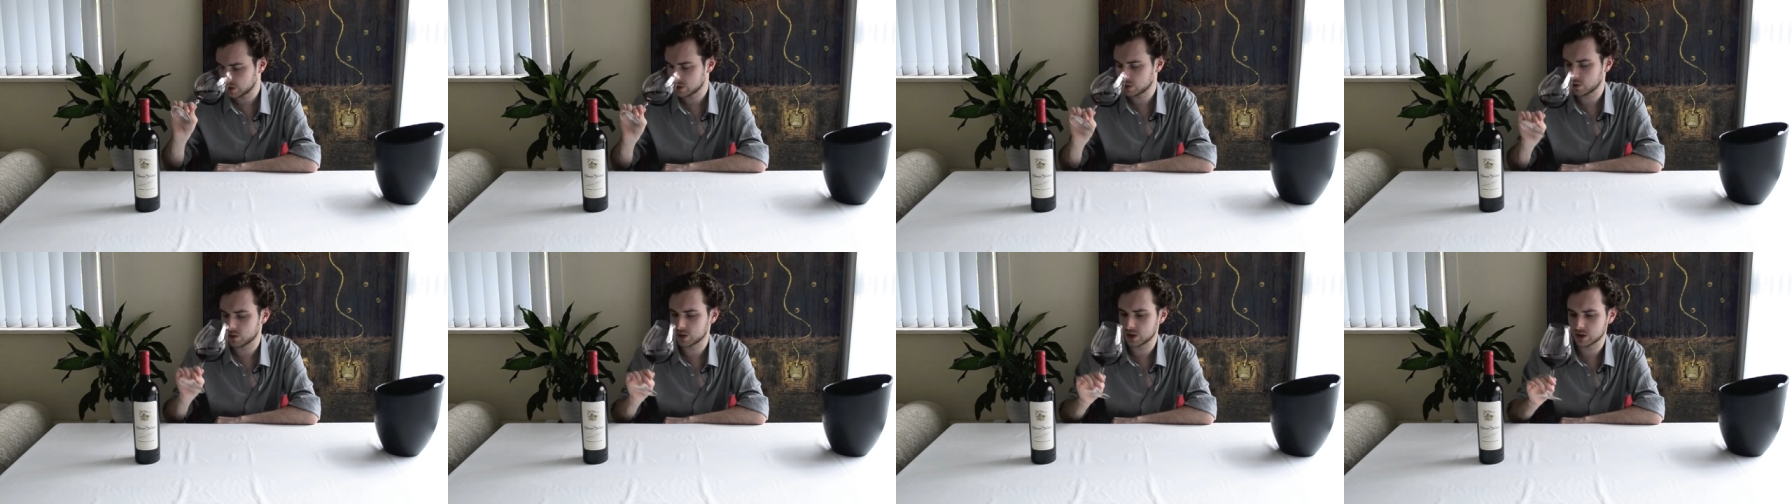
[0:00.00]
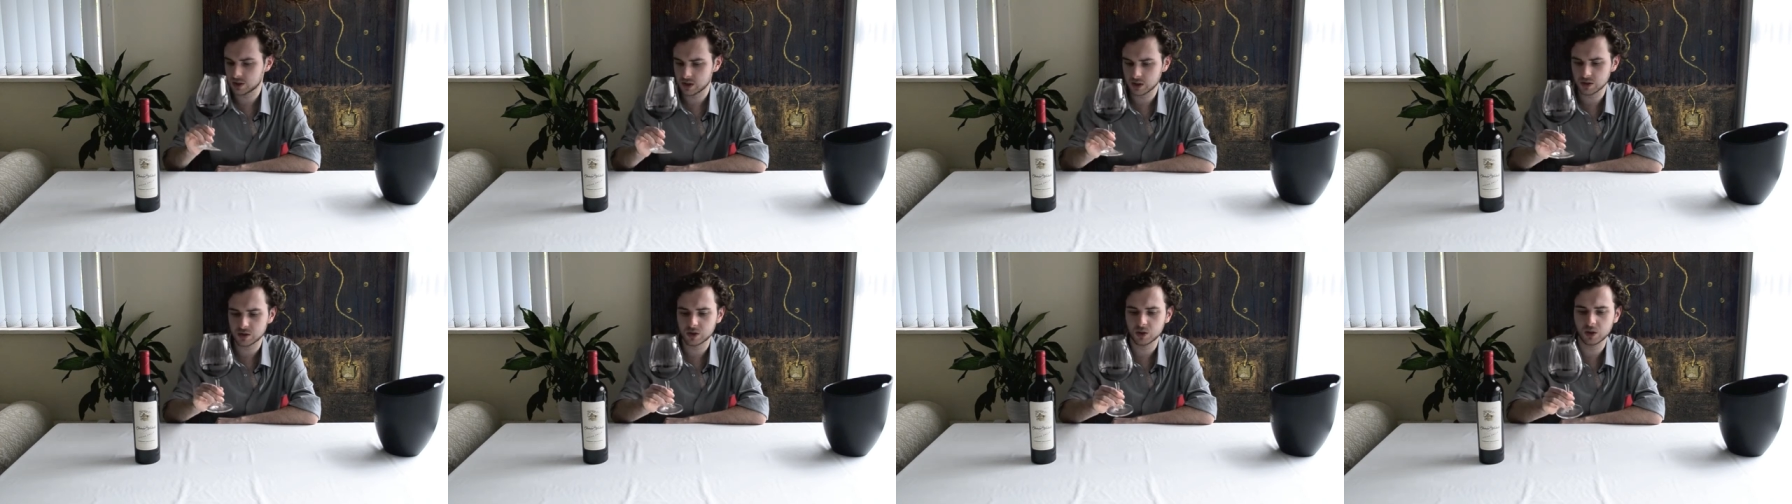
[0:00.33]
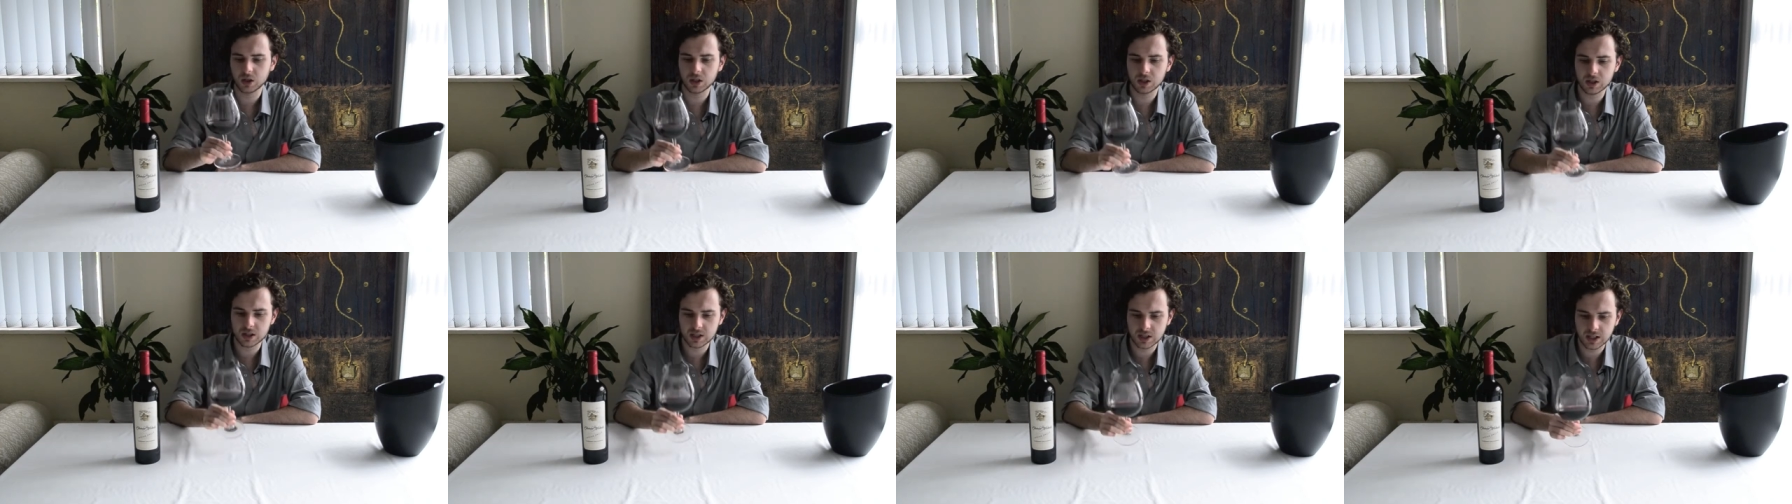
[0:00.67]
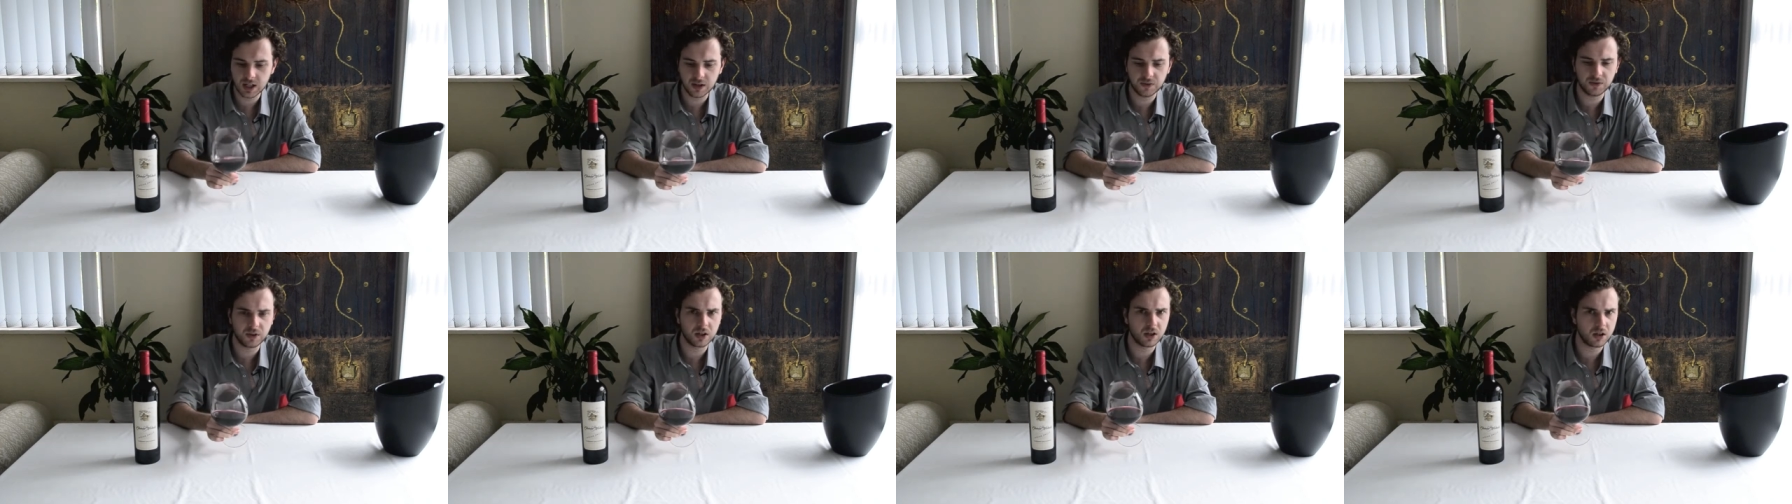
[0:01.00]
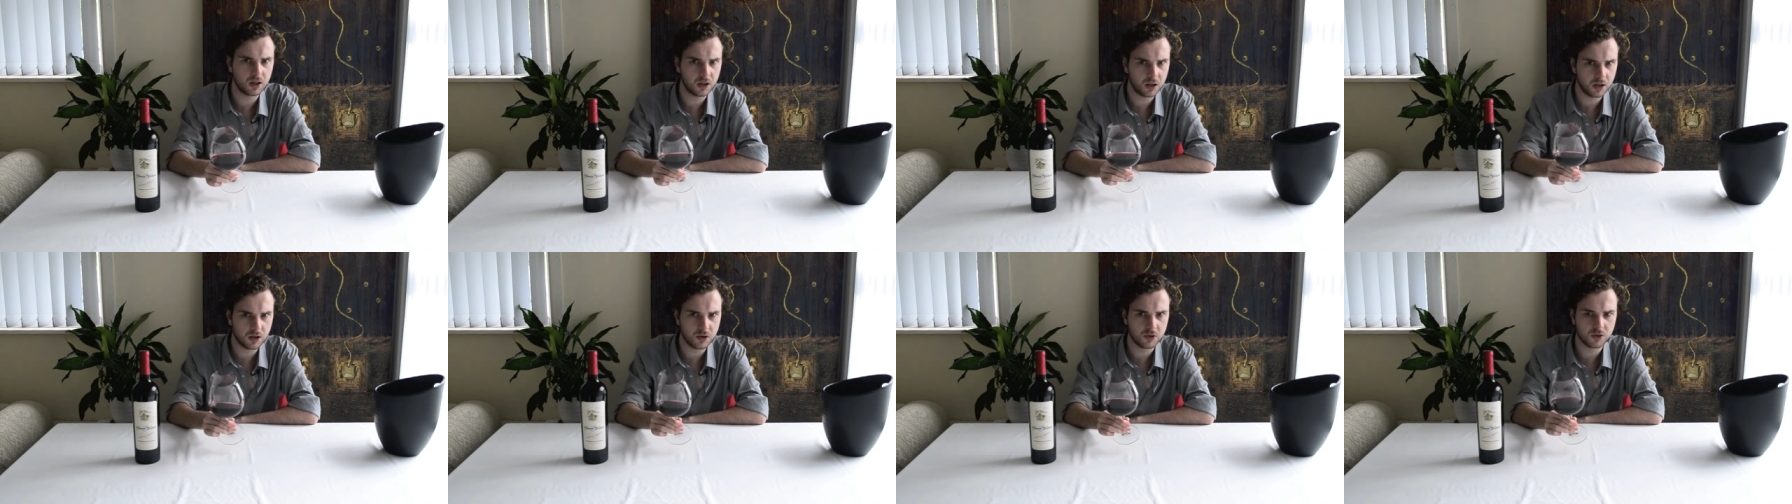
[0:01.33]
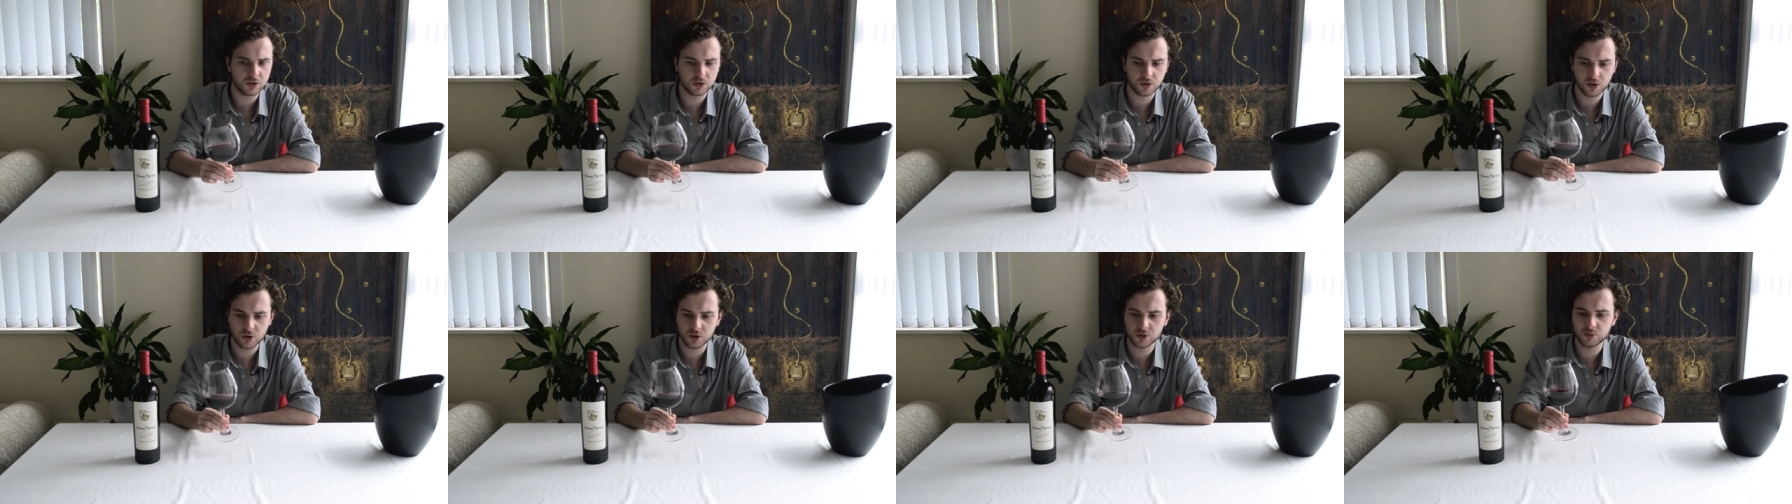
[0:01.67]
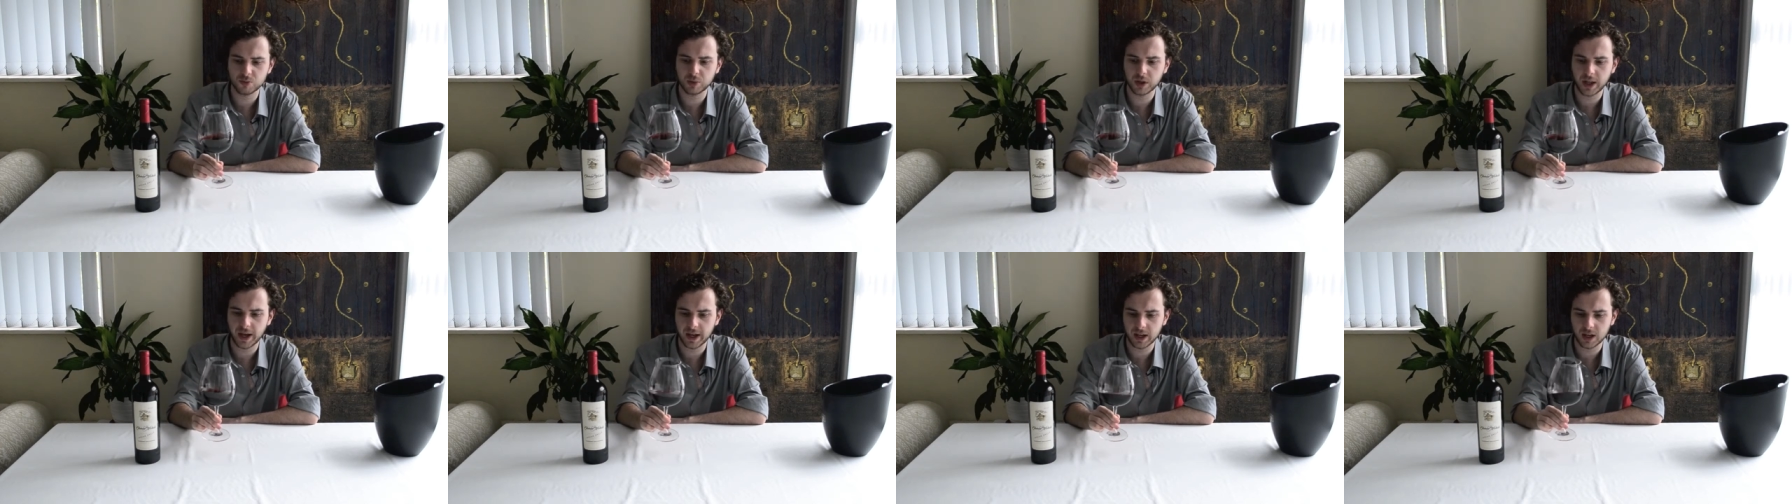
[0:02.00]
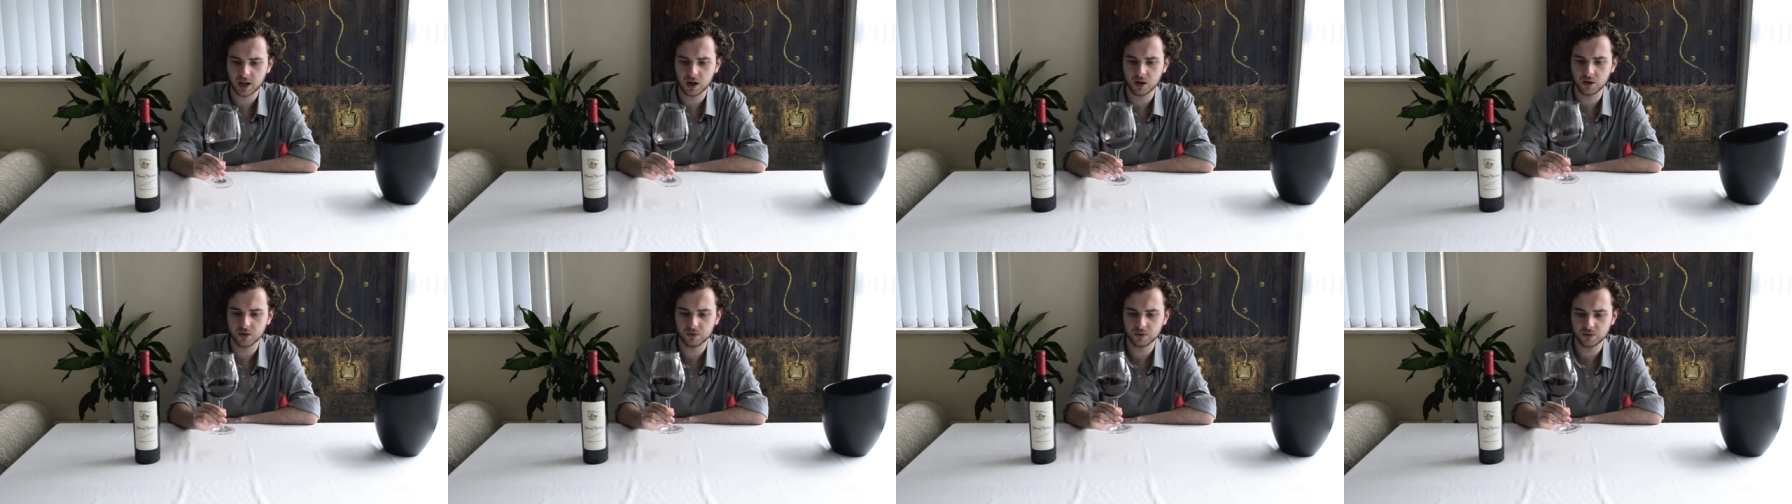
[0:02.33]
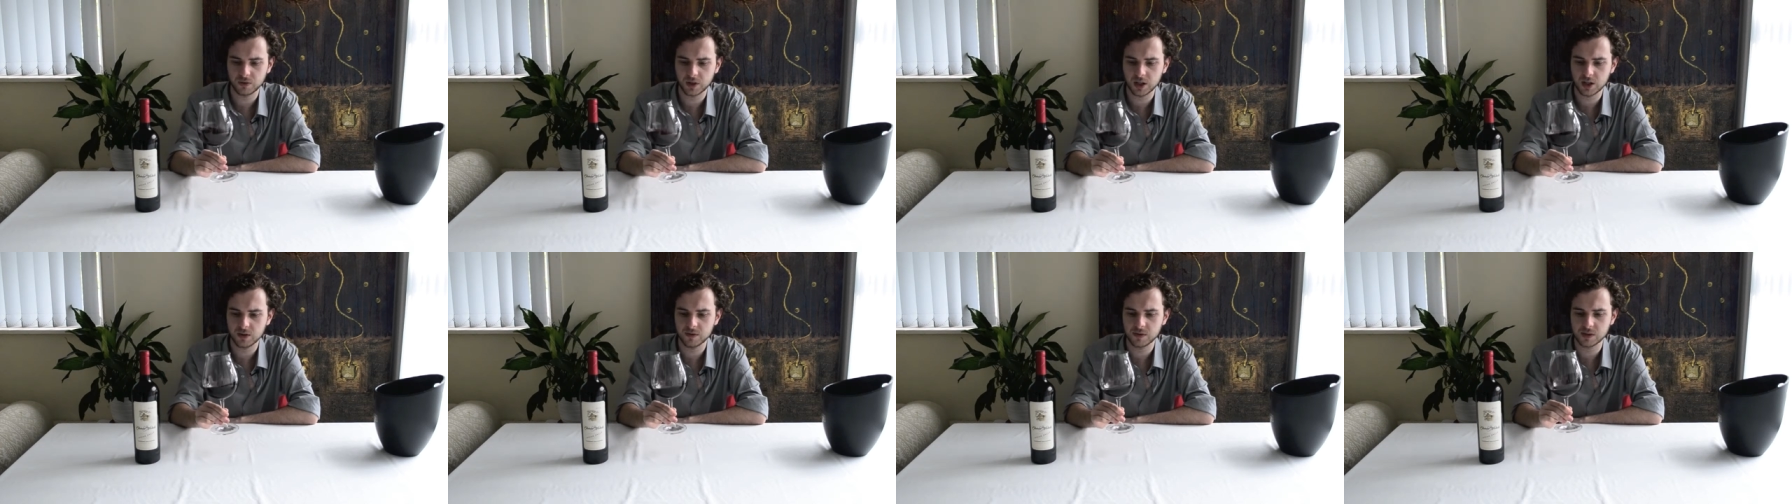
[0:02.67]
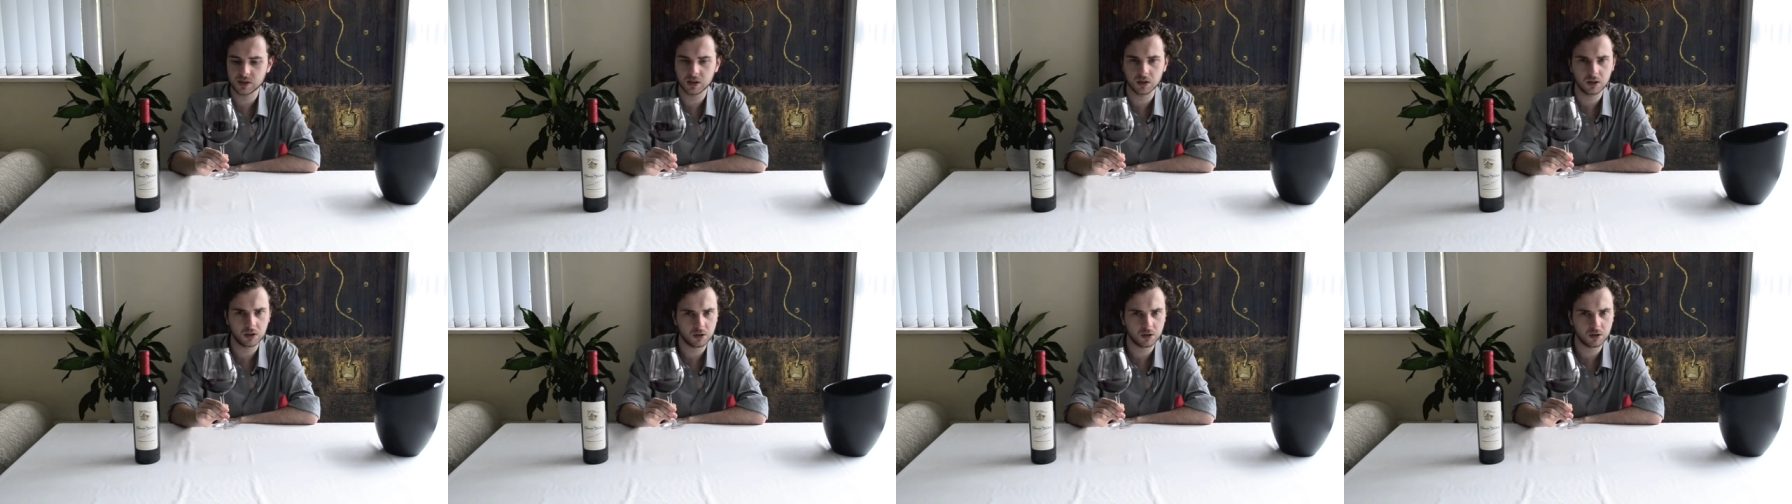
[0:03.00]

So as I said, so definitely a lot of sort of those blackcurrant flavours,